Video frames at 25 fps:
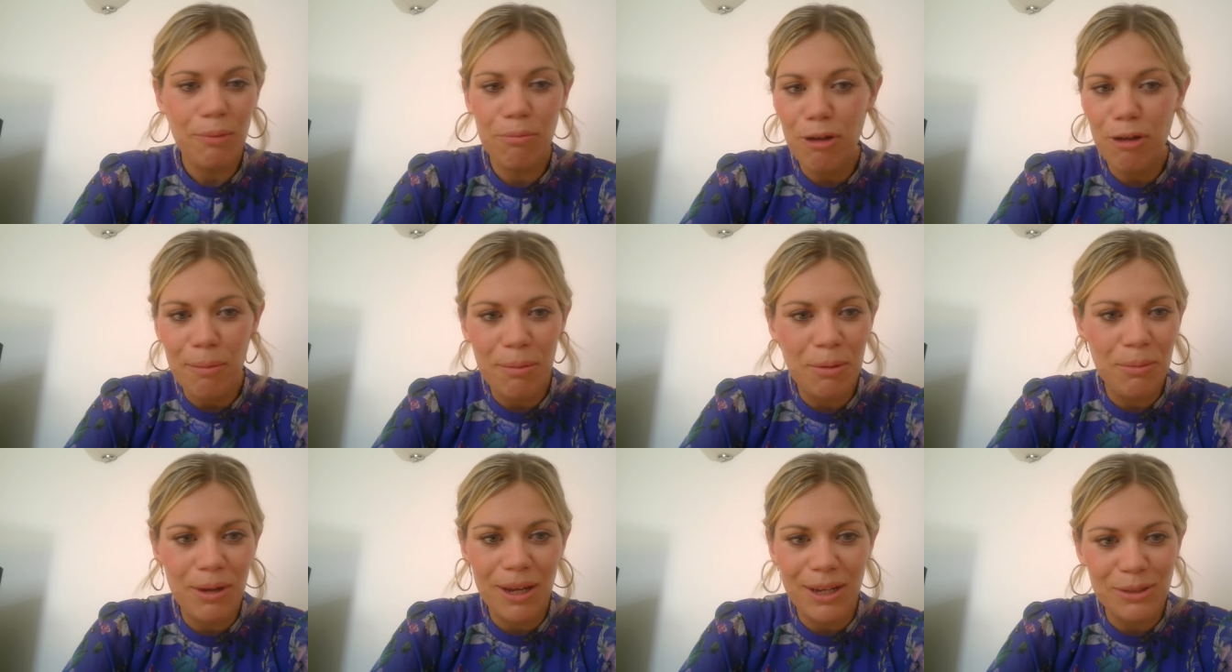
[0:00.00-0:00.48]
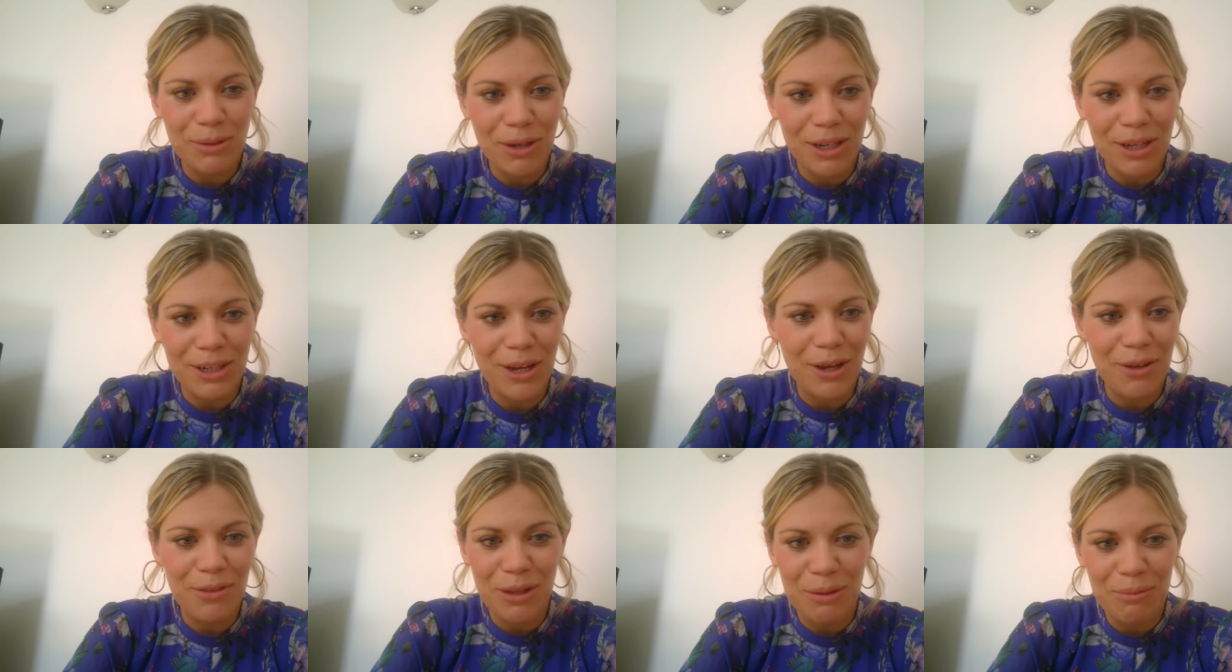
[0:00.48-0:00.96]
The problem is,
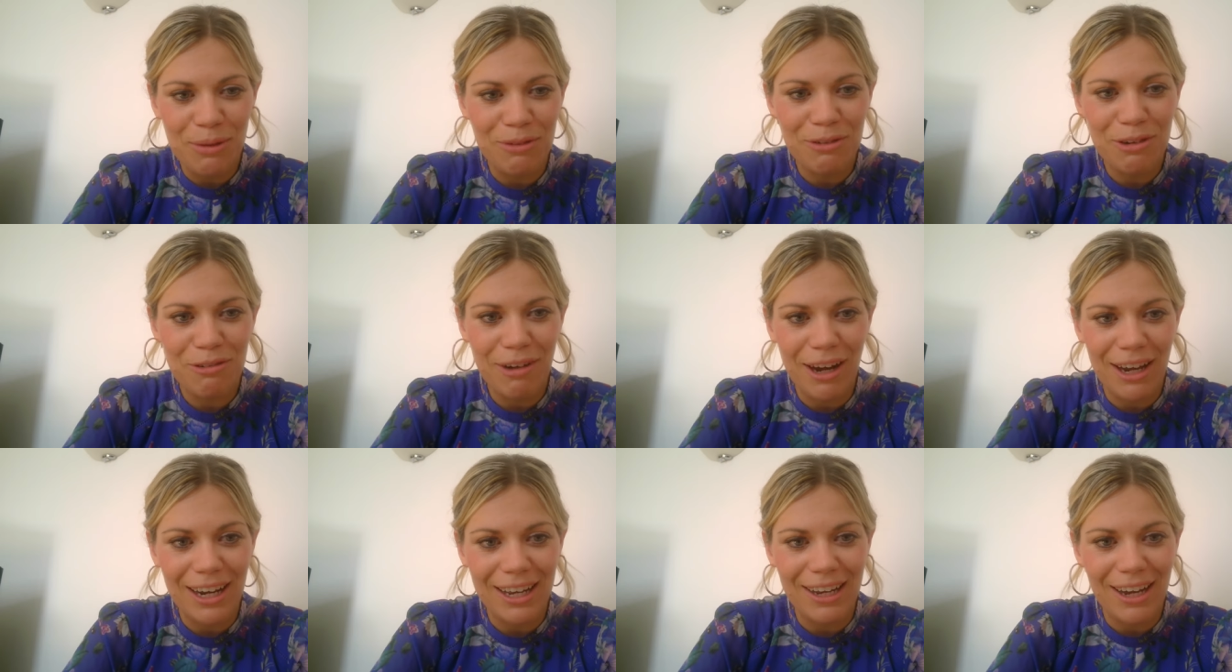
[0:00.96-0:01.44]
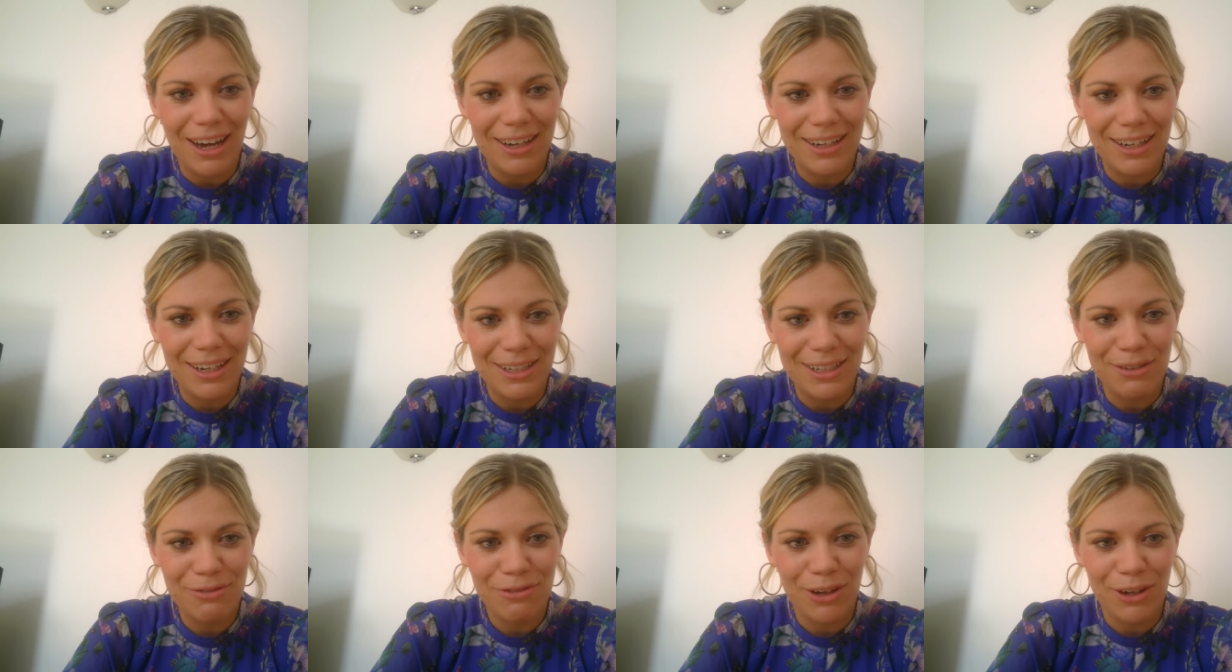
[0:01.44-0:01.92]
I don't think we've correctly
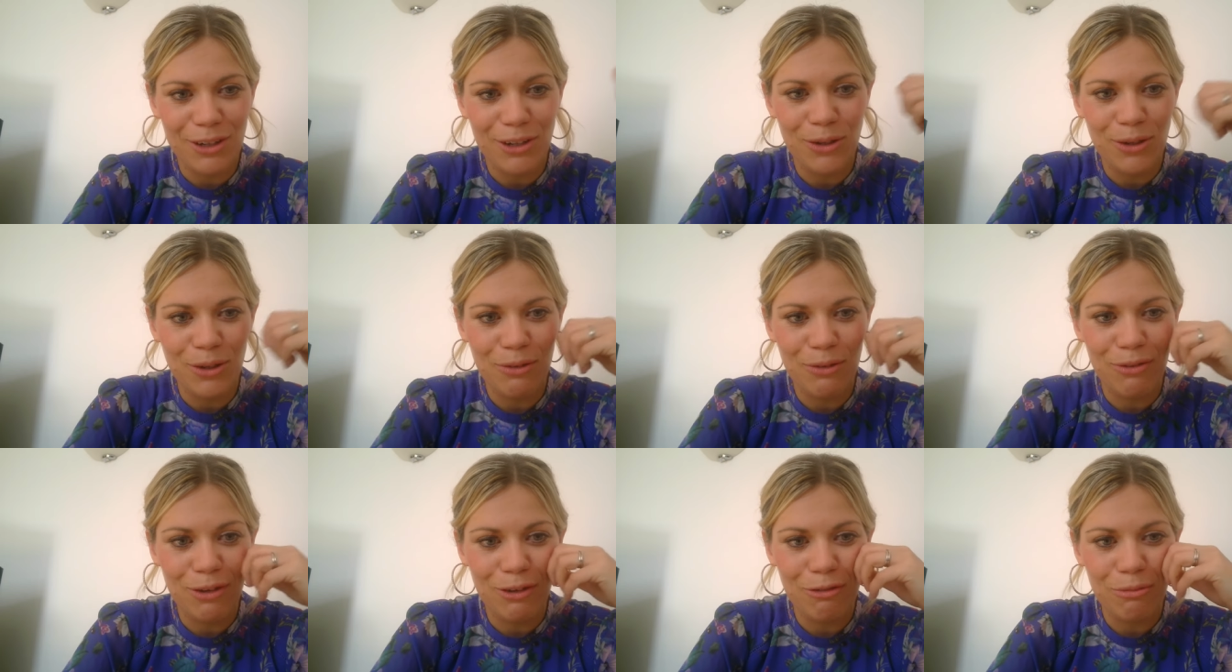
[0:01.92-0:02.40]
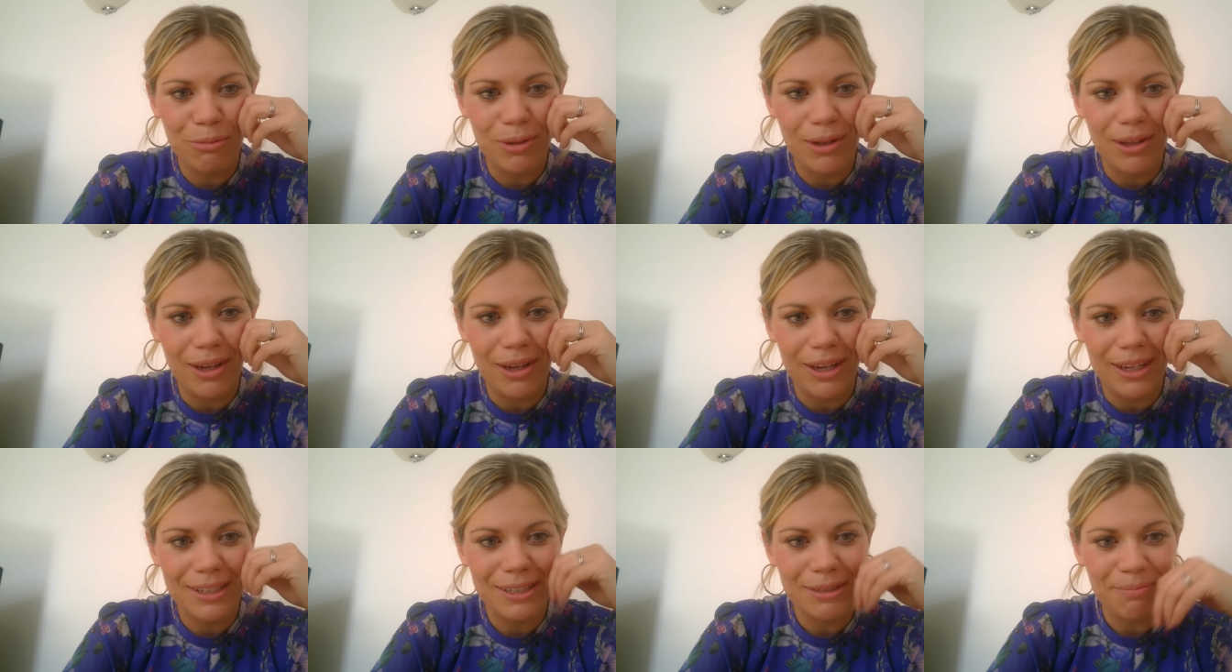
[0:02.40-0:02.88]
identified who the
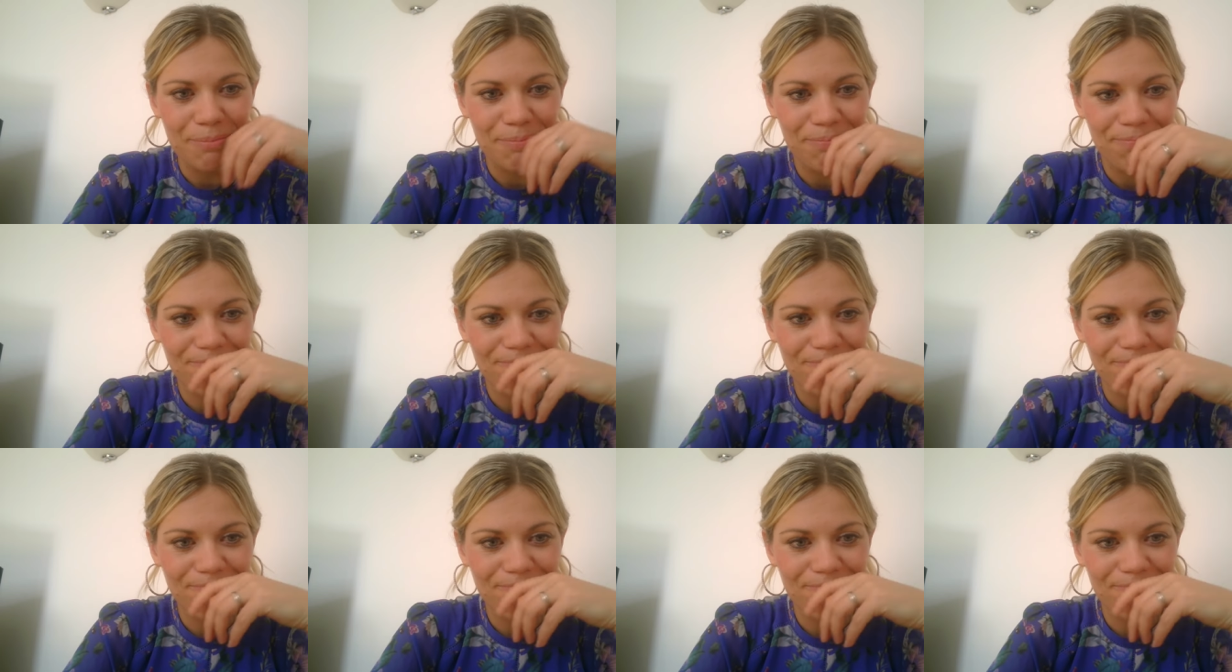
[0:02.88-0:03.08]
vulnerable is.